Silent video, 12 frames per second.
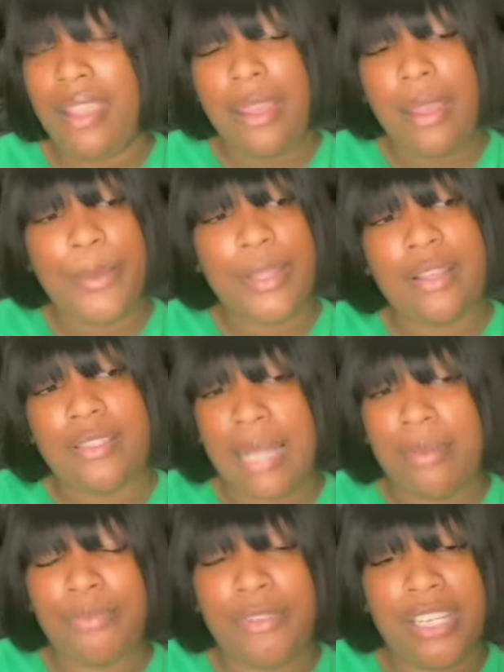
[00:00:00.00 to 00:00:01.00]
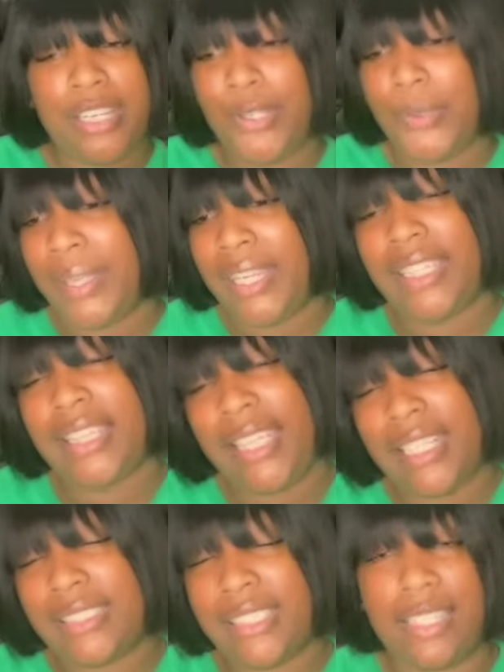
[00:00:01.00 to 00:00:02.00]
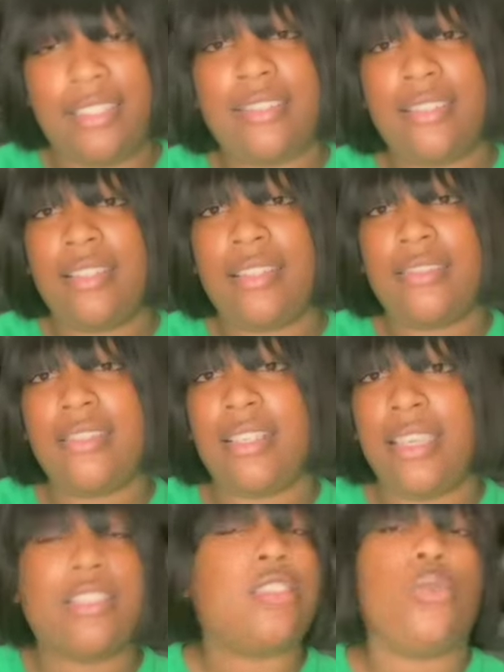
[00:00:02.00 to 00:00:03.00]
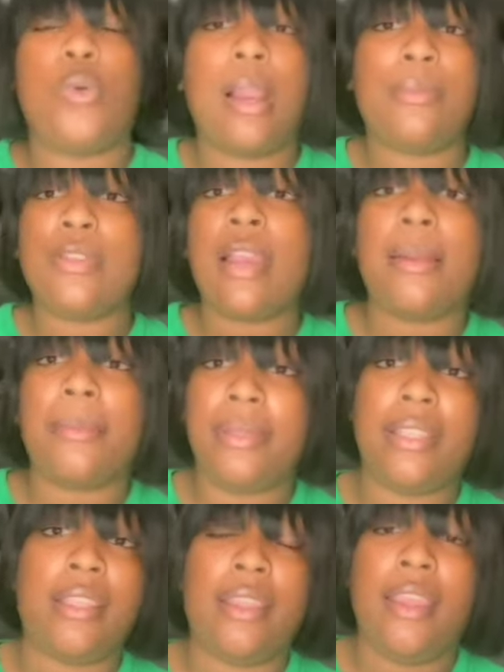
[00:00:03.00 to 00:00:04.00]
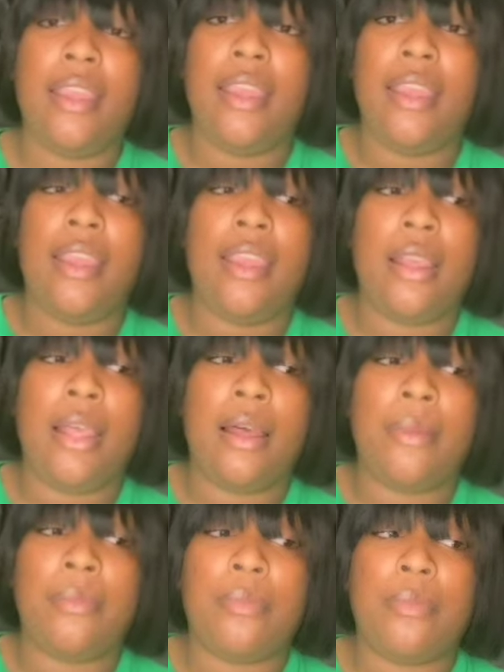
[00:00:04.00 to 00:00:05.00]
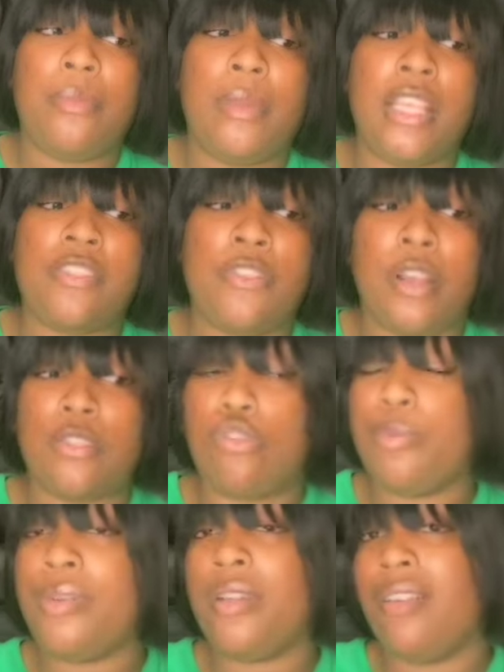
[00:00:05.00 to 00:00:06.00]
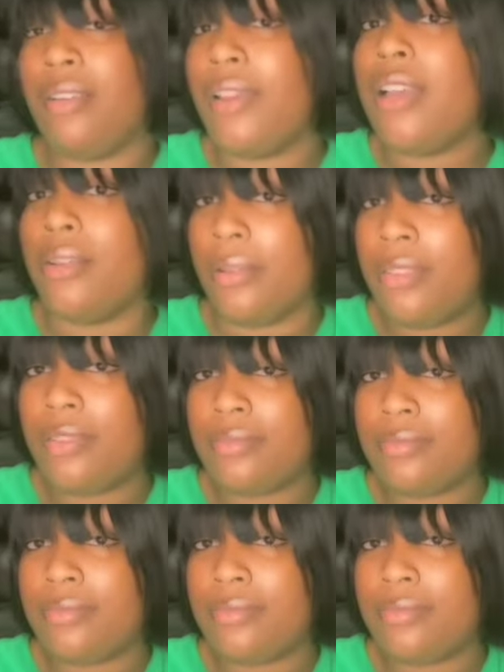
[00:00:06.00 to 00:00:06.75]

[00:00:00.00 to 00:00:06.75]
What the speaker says: because I'm ready to do anything it takes to get to where I'm trying to be as far as reproductive health.